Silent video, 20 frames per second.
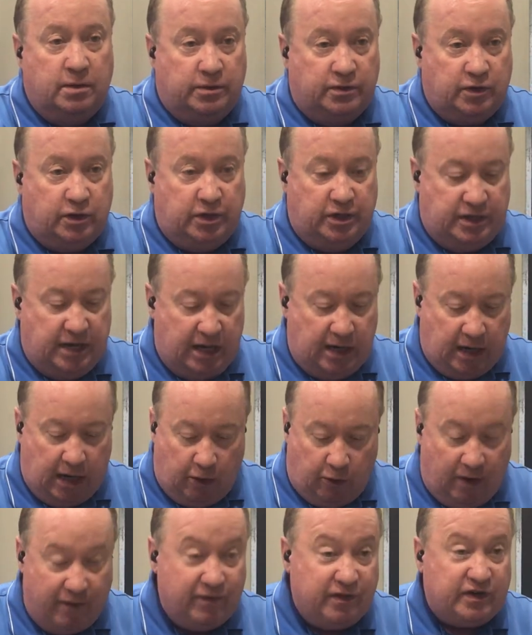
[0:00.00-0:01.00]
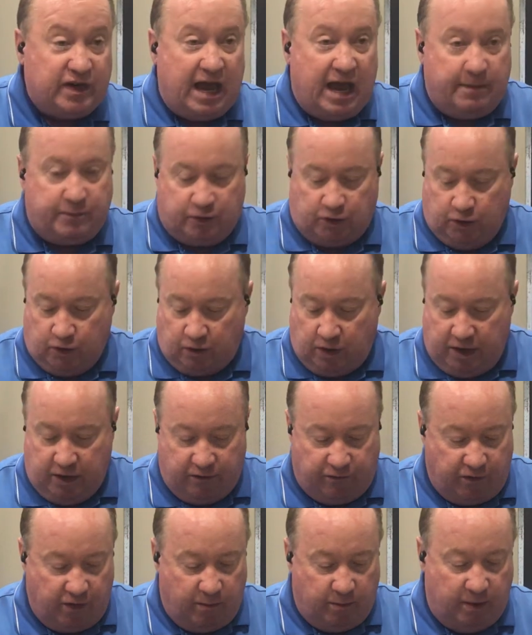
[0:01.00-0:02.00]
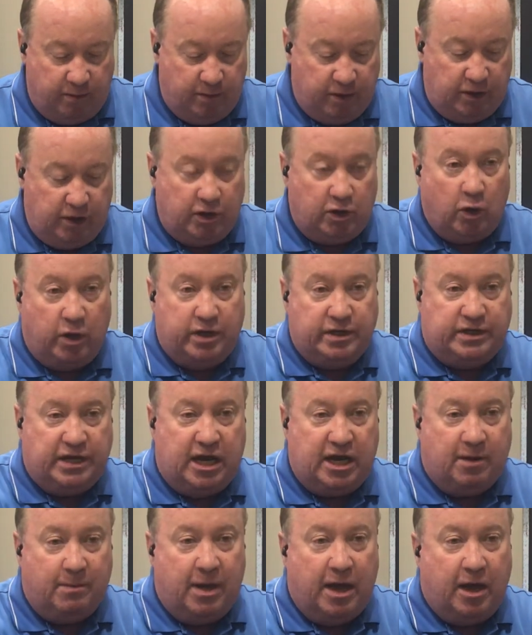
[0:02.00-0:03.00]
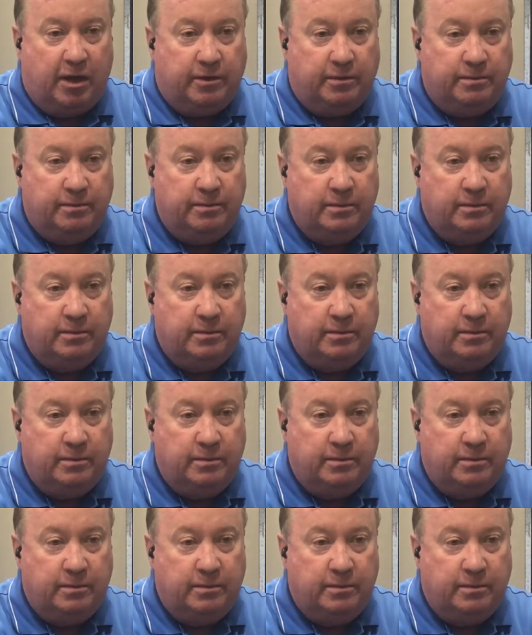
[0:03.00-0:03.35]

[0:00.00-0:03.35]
So you take it, I don't have the cap screws right here in front of me, but you go ahead and take them out.